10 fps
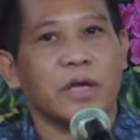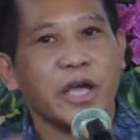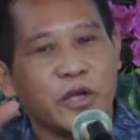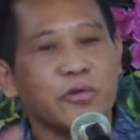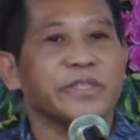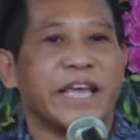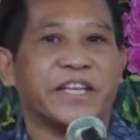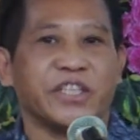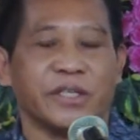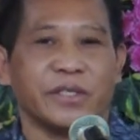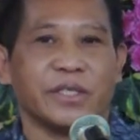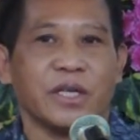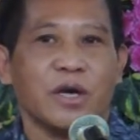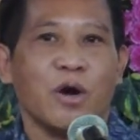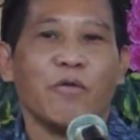
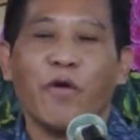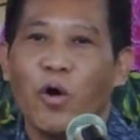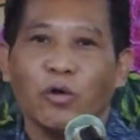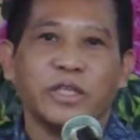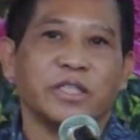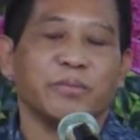accusations, over all the